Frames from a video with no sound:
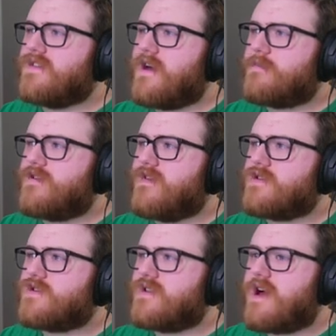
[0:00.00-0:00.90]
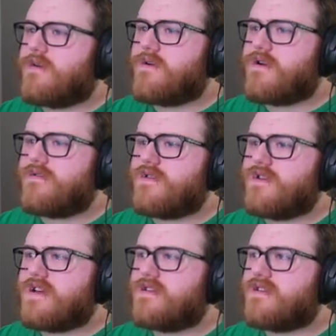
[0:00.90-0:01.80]
the observation tower
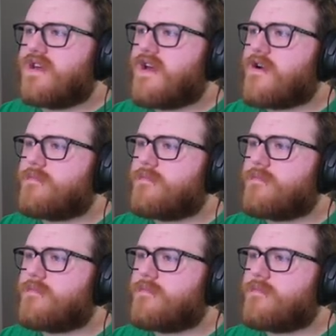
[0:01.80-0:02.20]
overlooking Sierra.